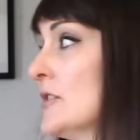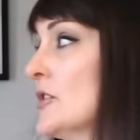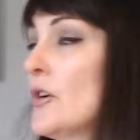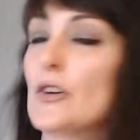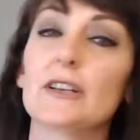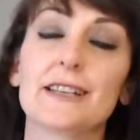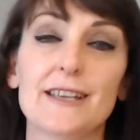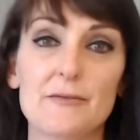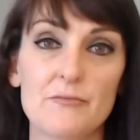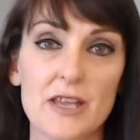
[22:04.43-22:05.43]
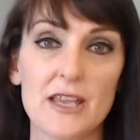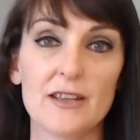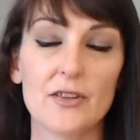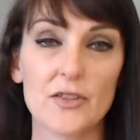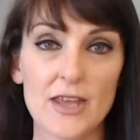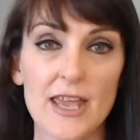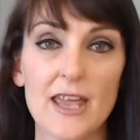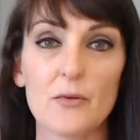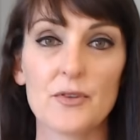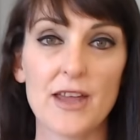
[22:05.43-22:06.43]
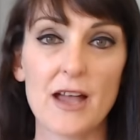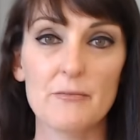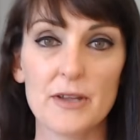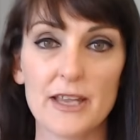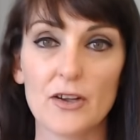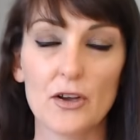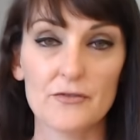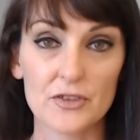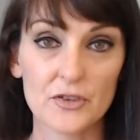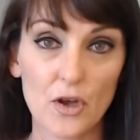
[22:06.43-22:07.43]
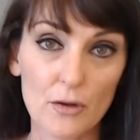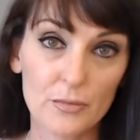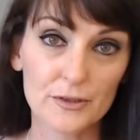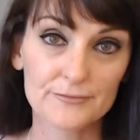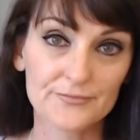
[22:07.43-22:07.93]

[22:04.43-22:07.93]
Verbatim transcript: totally being there without being over the top.